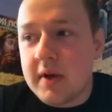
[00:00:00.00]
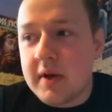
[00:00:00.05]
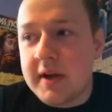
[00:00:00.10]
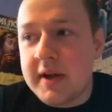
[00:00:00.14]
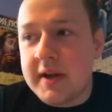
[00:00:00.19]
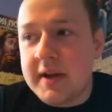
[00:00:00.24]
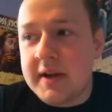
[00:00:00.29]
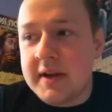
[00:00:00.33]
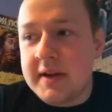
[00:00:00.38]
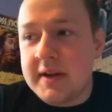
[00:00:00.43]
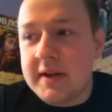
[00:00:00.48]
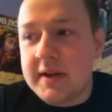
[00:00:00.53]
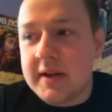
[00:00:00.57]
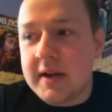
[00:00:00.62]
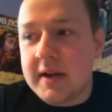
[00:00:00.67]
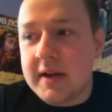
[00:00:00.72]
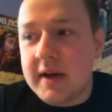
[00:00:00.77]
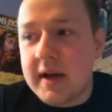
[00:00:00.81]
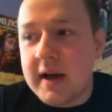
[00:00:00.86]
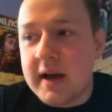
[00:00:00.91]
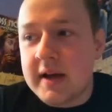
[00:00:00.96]
He
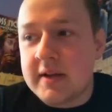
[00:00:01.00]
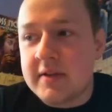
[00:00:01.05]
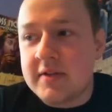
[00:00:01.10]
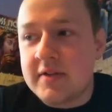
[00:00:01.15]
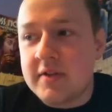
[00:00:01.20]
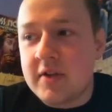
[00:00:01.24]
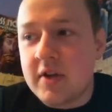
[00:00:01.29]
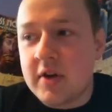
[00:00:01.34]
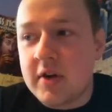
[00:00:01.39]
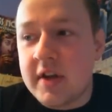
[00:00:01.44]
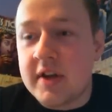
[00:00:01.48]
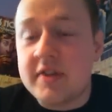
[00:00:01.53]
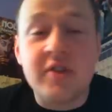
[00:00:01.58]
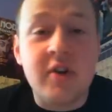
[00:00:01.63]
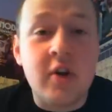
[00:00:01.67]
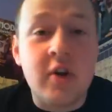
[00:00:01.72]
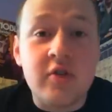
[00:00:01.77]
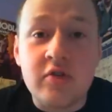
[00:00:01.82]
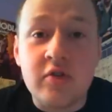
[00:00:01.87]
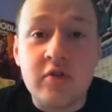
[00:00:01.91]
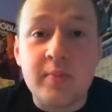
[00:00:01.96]

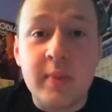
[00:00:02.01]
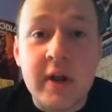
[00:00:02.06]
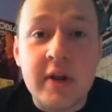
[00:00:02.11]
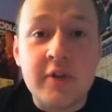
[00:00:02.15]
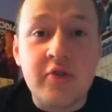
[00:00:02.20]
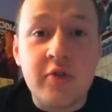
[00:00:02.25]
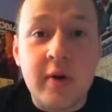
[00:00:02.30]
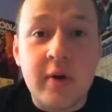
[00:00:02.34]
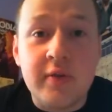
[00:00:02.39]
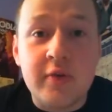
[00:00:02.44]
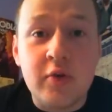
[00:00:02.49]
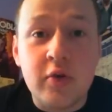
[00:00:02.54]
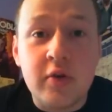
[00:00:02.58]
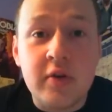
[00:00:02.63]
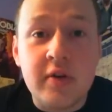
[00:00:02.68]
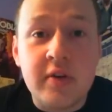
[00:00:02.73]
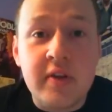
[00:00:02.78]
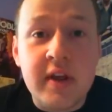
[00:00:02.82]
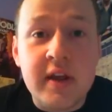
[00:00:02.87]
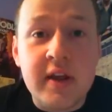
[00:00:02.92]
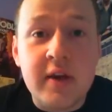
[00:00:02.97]
also managed to have
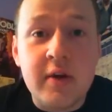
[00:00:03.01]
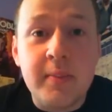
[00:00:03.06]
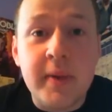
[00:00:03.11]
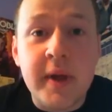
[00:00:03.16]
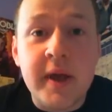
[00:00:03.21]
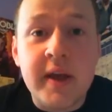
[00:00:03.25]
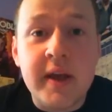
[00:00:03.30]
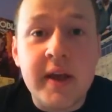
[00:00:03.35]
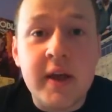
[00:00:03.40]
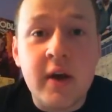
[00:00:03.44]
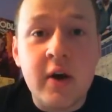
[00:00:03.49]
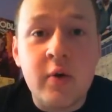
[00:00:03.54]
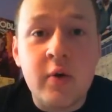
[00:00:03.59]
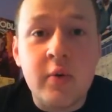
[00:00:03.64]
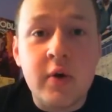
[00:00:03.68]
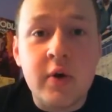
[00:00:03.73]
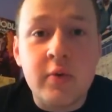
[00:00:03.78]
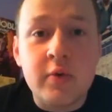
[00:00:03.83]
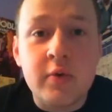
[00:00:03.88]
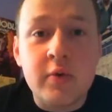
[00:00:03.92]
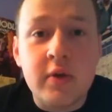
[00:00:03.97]
another dig at Becchio,
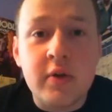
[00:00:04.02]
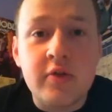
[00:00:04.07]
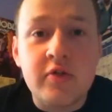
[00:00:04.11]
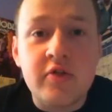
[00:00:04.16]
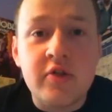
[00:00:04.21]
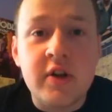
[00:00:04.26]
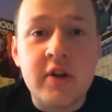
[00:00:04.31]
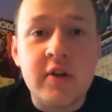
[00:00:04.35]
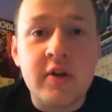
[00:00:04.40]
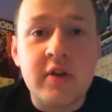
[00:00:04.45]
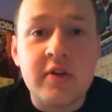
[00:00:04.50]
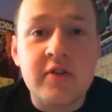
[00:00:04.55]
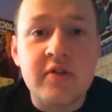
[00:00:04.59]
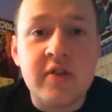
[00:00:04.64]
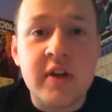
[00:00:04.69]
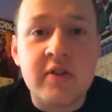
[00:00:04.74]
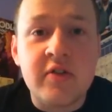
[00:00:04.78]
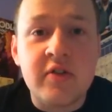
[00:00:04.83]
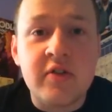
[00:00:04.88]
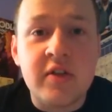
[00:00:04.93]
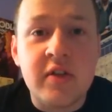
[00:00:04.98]
where one of the journalists
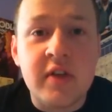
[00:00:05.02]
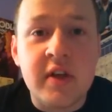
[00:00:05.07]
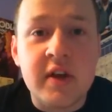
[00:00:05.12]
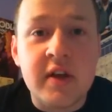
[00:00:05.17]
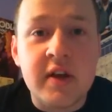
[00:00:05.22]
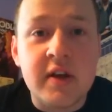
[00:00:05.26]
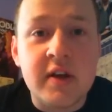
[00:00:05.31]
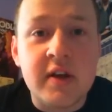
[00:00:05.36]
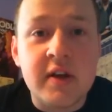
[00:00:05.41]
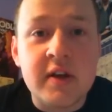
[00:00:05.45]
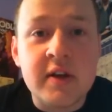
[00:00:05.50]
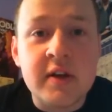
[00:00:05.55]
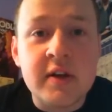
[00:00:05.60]
said, "Do you think,